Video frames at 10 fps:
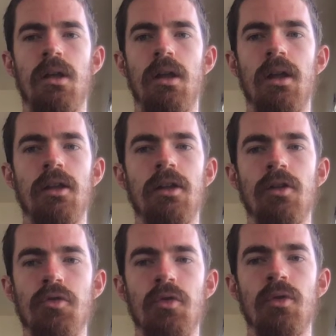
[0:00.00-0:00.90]
It
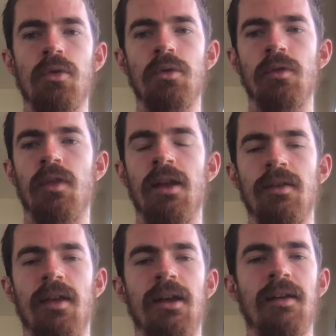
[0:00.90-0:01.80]
controls things
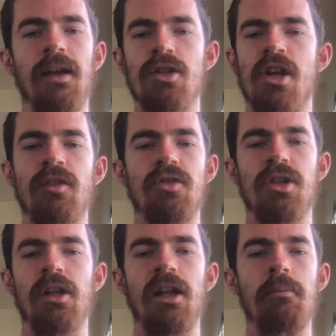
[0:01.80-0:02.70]
like
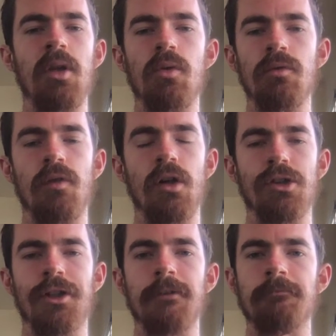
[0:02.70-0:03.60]
digestion and immune
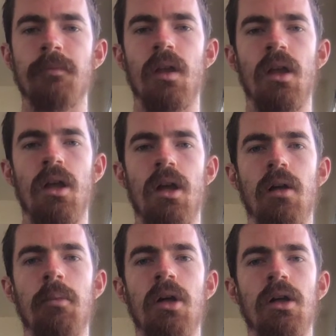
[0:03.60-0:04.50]
function,
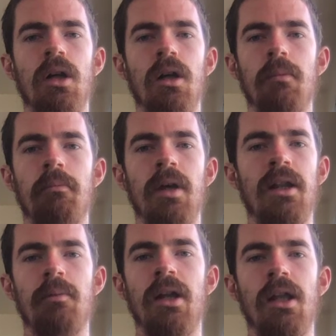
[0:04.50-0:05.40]
among
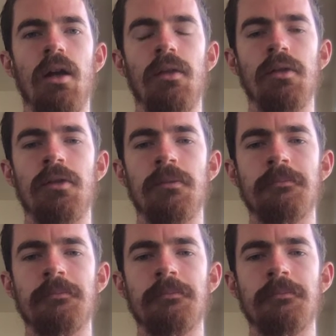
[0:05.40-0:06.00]
many, many others.